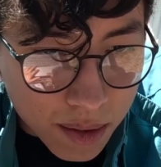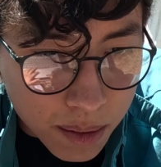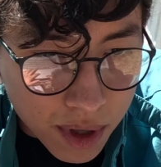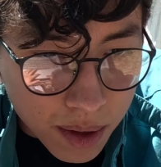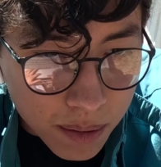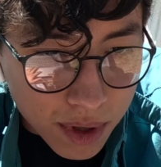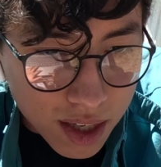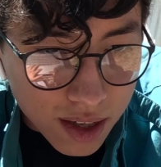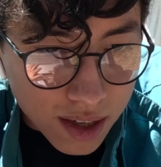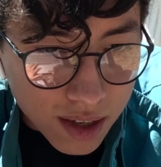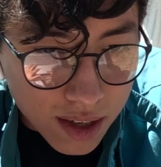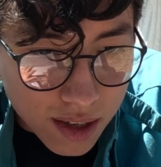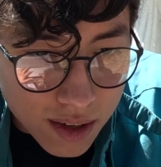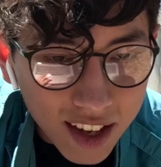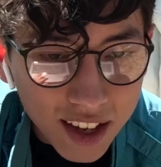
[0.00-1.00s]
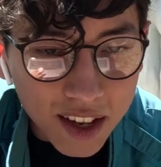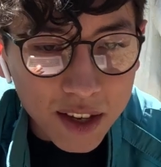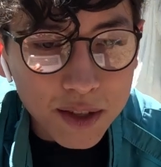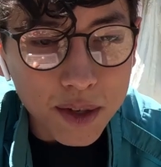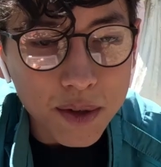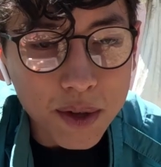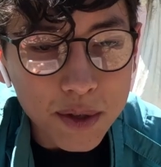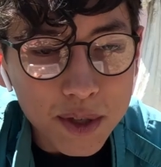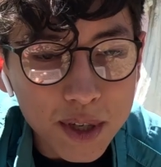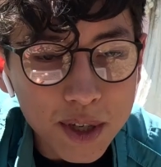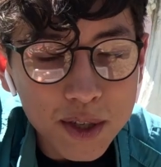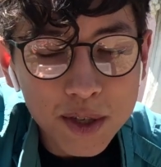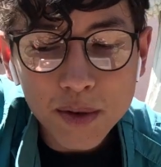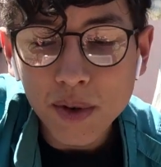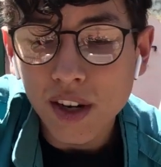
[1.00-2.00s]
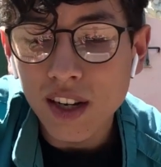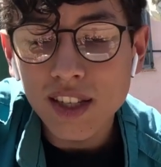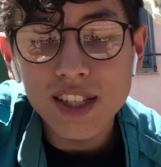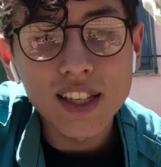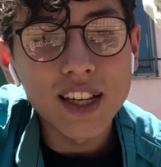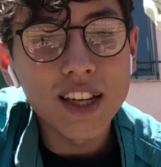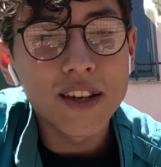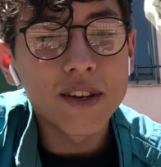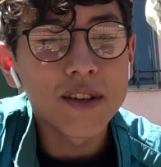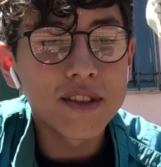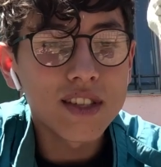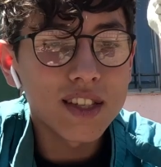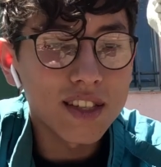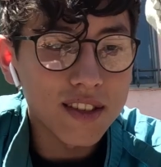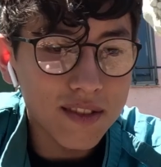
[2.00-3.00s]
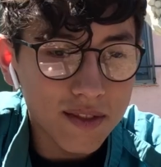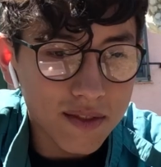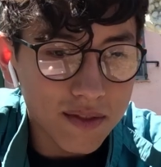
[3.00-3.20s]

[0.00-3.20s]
them up here. So those are your two oscillators.